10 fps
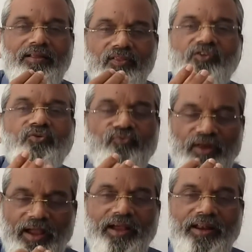this
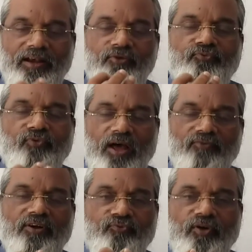fragrant
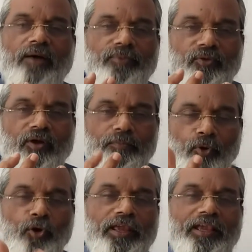flower from your
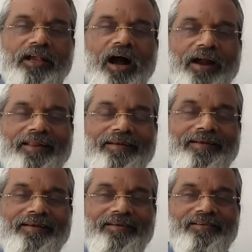body
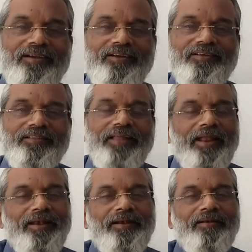garden
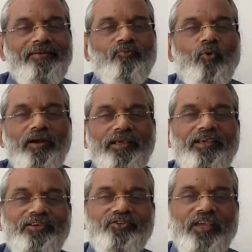then what
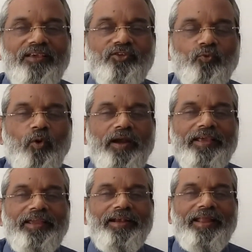he says, what
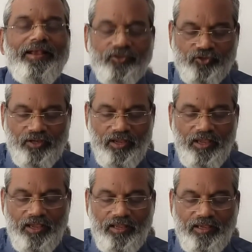he does,
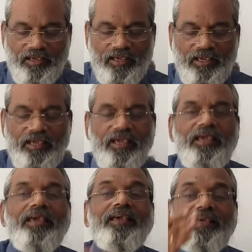
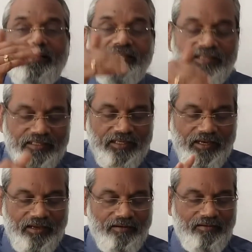he kisses
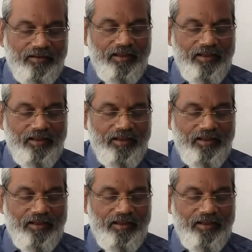her.